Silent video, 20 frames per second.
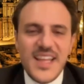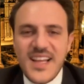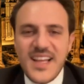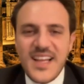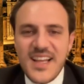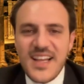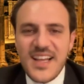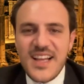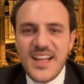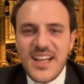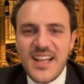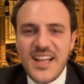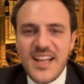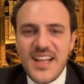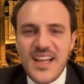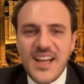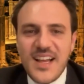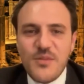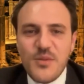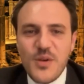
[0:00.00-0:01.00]
uh,
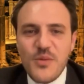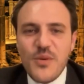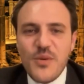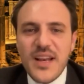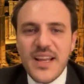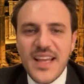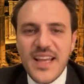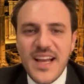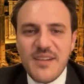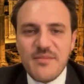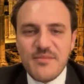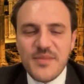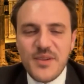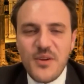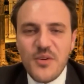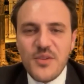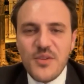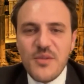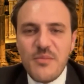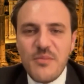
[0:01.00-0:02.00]
we welcome
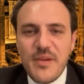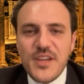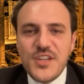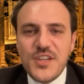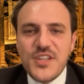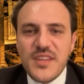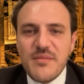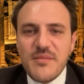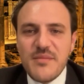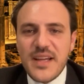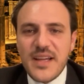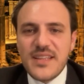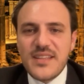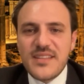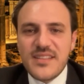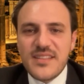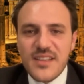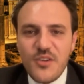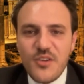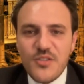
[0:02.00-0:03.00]
all the patients,
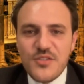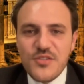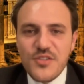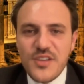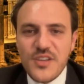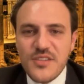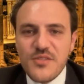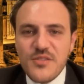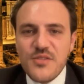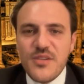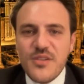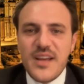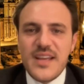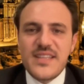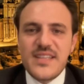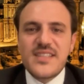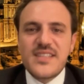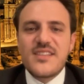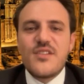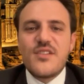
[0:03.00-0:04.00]
but also in the
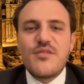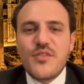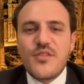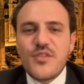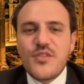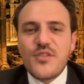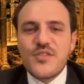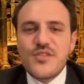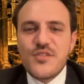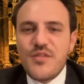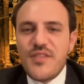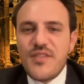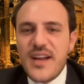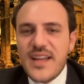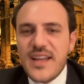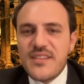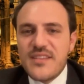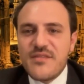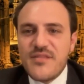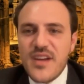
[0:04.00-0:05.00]
US, of course, you
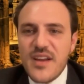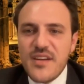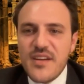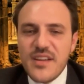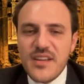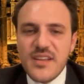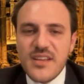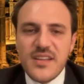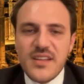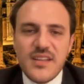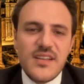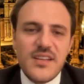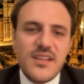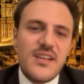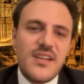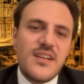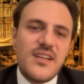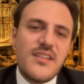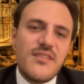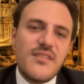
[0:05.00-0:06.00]
find very,
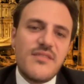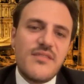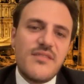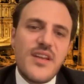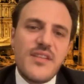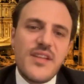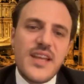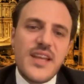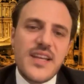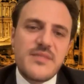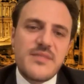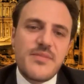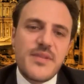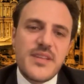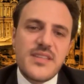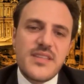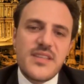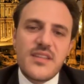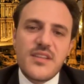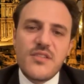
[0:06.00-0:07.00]
uh, very
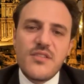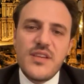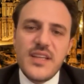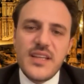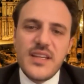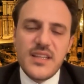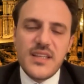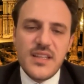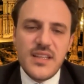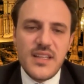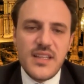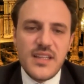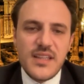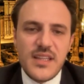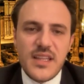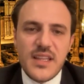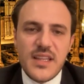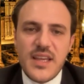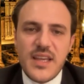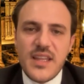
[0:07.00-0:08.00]
experienced colleagues
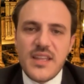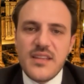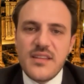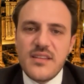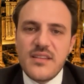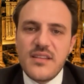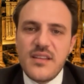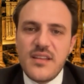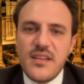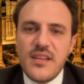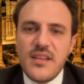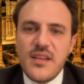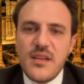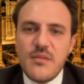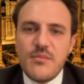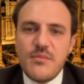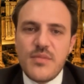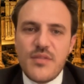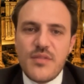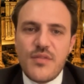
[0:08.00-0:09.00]
that can
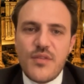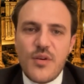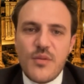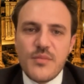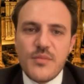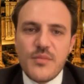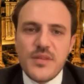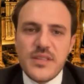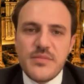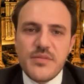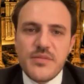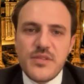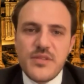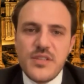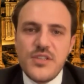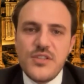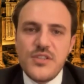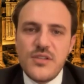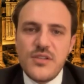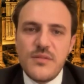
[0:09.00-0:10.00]
perform this
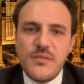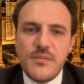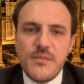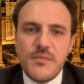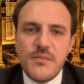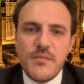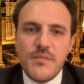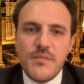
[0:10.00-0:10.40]
procedure.